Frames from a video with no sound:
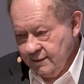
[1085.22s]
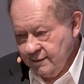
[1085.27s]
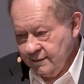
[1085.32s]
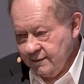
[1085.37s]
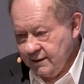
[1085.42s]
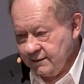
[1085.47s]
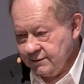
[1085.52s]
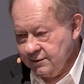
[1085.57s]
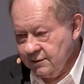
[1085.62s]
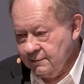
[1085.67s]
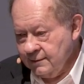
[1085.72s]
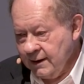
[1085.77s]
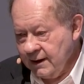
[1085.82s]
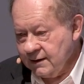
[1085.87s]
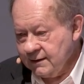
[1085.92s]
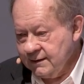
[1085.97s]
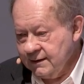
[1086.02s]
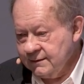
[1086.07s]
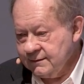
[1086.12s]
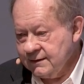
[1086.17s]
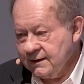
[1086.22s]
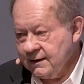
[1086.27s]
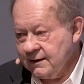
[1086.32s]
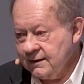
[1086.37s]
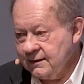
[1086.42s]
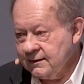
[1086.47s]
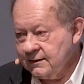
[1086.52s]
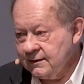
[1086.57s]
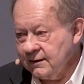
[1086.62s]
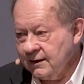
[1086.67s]
that you had in the
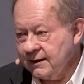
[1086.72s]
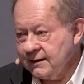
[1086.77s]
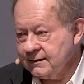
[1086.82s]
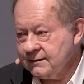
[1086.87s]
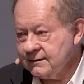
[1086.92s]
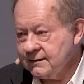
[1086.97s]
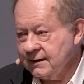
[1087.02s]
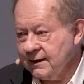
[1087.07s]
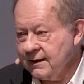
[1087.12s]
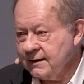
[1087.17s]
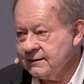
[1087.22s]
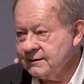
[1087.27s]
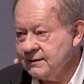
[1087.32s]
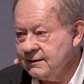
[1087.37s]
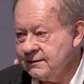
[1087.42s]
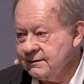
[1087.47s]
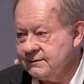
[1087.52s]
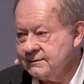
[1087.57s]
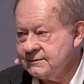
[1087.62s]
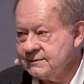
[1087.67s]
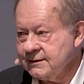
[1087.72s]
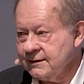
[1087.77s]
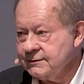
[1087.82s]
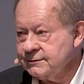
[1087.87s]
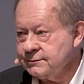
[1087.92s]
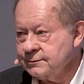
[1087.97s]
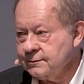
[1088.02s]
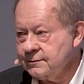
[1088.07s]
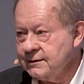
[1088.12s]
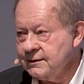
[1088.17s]
late 18th
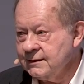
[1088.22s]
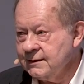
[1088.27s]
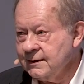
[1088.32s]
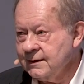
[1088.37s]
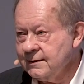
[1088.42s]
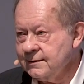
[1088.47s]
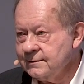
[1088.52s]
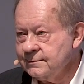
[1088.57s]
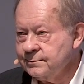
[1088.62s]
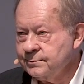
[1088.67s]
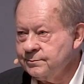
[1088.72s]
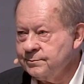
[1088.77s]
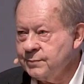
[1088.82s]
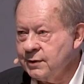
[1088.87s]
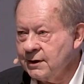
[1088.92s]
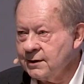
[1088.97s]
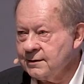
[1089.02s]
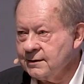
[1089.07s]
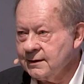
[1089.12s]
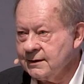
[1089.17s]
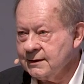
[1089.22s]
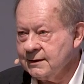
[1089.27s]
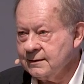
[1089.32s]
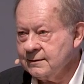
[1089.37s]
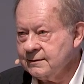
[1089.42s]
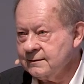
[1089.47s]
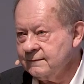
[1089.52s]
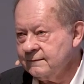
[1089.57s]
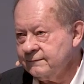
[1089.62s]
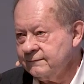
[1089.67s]
century a fairly,
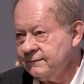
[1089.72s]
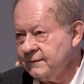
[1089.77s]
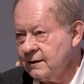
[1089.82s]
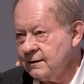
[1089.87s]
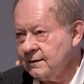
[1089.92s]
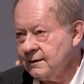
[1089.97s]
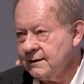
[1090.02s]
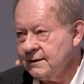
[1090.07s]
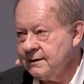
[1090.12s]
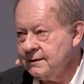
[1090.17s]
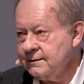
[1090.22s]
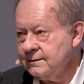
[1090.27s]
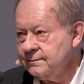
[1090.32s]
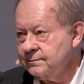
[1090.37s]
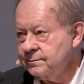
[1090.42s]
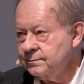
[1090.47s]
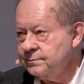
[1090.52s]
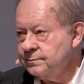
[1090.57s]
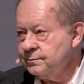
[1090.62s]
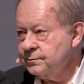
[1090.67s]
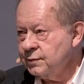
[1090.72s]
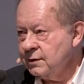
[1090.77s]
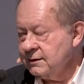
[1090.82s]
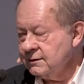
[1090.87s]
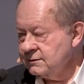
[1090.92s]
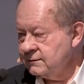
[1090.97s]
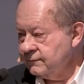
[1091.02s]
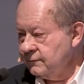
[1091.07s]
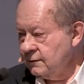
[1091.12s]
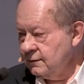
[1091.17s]
fairly
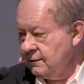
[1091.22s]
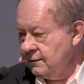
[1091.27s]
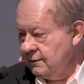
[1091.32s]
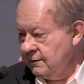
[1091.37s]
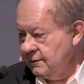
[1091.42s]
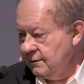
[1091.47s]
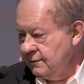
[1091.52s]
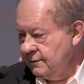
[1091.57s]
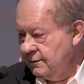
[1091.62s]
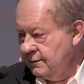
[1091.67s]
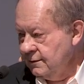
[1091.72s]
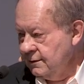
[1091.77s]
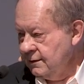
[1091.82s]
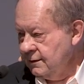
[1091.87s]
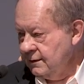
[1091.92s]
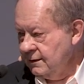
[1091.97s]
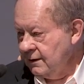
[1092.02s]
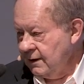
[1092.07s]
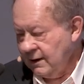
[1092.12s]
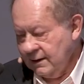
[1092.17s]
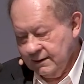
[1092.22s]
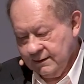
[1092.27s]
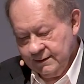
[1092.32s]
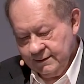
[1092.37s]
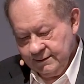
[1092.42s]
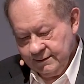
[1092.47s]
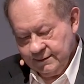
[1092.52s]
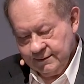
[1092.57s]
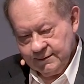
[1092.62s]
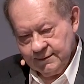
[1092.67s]
peaceful uh,
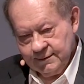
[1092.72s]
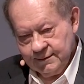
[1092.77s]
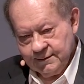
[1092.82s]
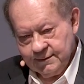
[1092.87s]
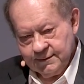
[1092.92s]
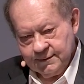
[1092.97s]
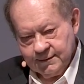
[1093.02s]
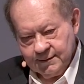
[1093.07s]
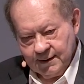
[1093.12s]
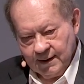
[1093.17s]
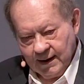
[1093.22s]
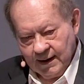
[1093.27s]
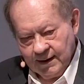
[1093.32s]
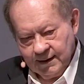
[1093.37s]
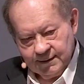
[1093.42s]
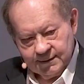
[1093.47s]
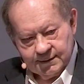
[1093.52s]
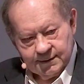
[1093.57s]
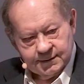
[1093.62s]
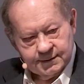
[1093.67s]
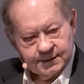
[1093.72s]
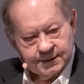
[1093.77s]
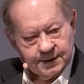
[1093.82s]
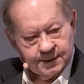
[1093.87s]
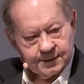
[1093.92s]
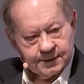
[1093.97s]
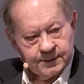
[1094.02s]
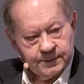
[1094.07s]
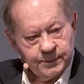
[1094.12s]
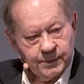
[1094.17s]
uh,
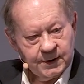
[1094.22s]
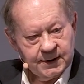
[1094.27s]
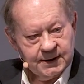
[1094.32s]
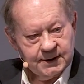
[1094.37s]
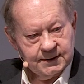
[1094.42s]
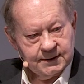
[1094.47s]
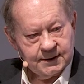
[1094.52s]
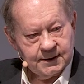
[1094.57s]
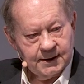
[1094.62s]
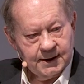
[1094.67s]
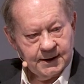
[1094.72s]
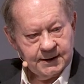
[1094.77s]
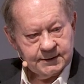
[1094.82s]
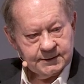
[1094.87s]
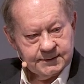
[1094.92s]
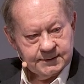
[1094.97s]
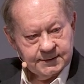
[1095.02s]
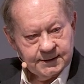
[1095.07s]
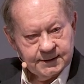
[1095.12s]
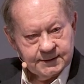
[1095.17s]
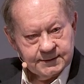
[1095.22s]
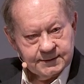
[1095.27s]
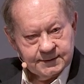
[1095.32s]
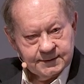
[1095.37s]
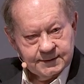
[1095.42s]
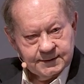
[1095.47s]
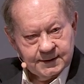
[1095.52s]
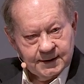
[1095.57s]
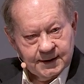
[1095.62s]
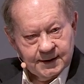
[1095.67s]
European continent.
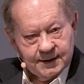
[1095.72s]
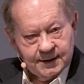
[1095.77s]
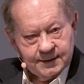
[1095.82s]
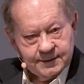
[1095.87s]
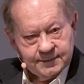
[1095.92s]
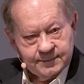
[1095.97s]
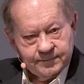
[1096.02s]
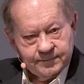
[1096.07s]
Uh,